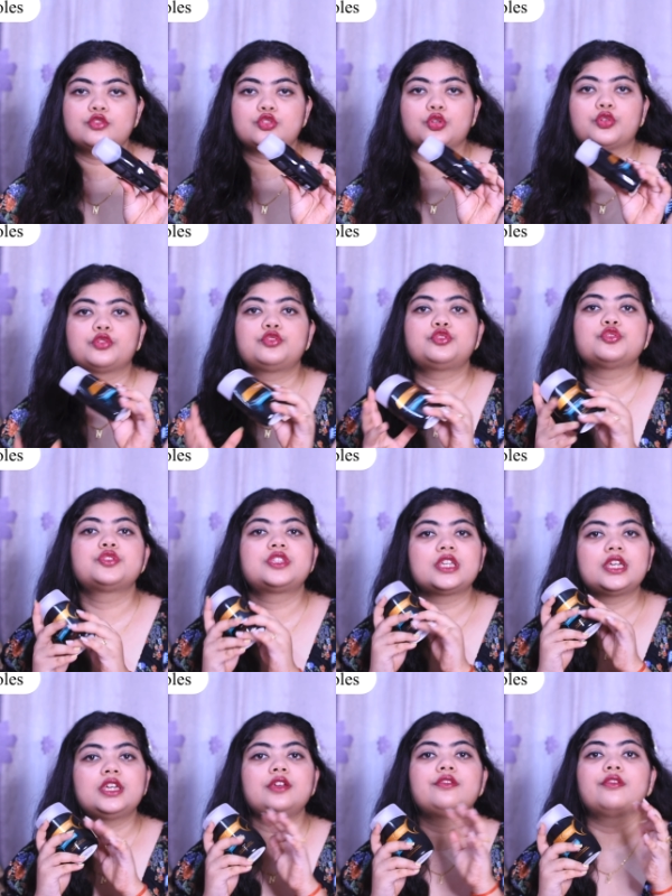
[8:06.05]
so to
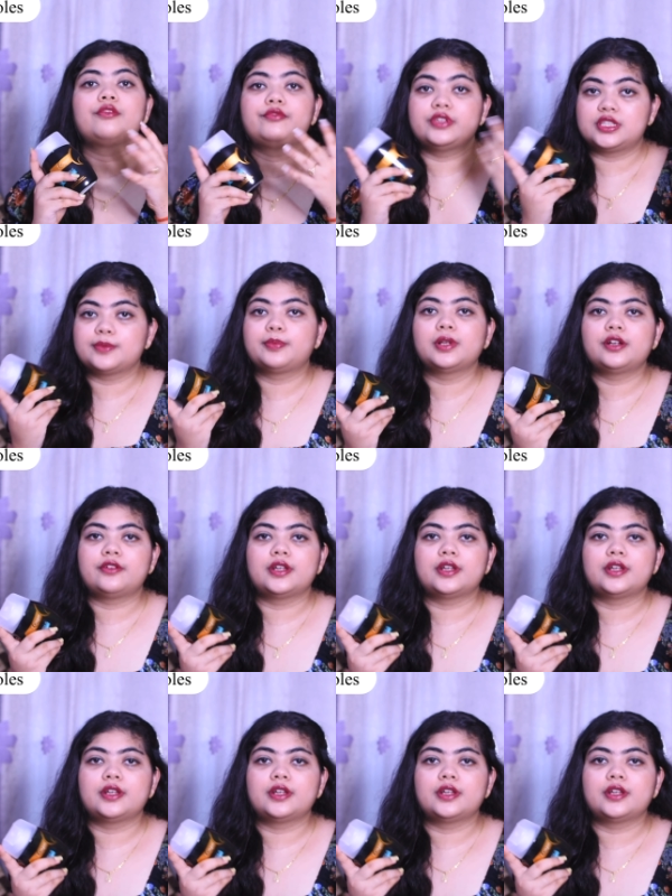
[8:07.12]
see visible